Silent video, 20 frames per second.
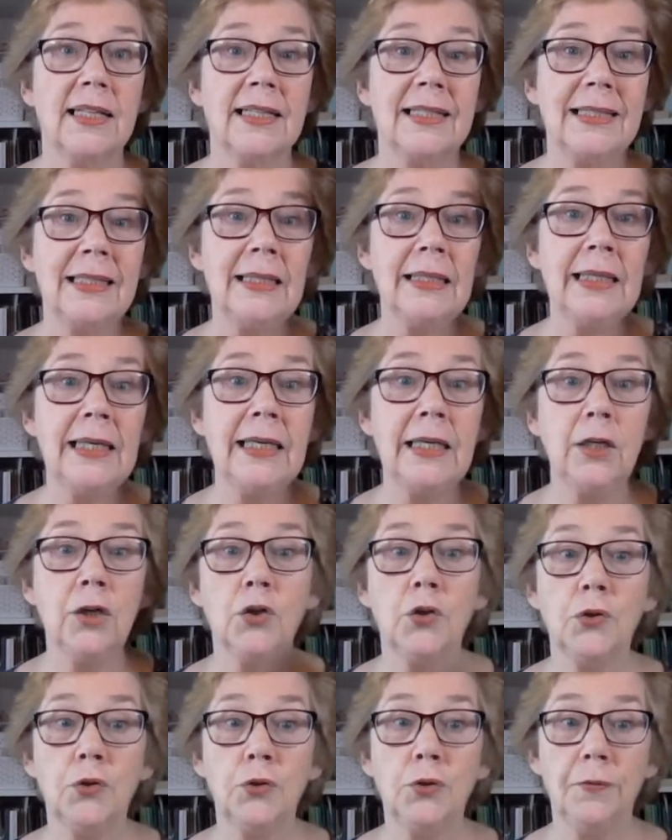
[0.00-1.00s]

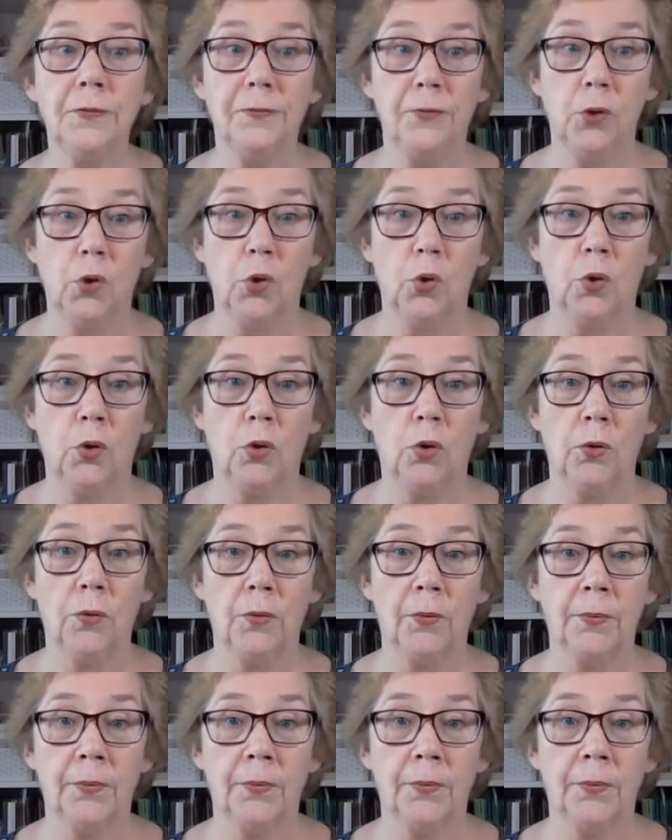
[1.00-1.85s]
ceiling to floor.